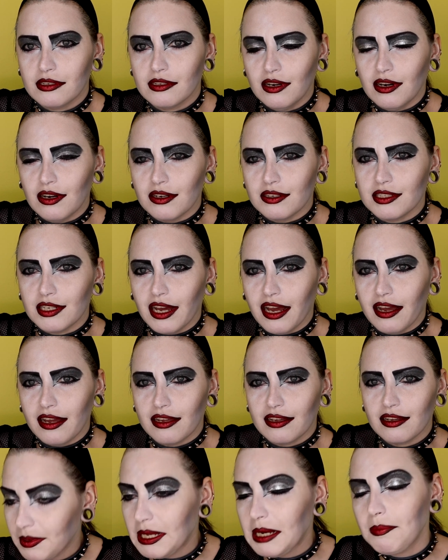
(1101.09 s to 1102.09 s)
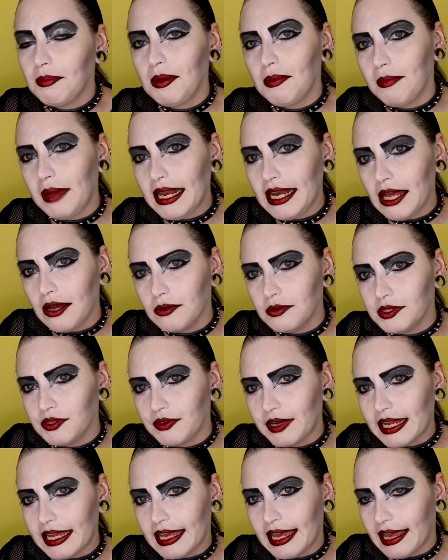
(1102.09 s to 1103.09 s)
Aren't I? I'm gonna put my nose
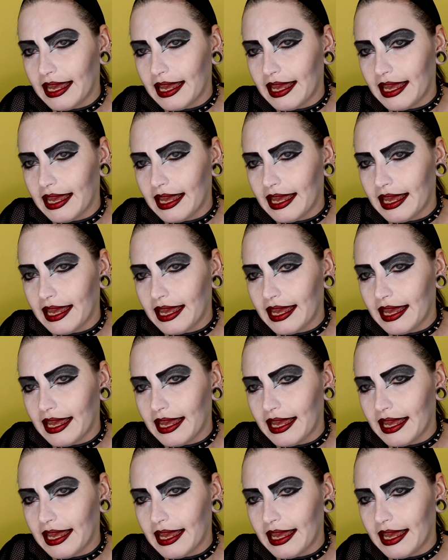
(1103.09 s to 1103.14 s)
ring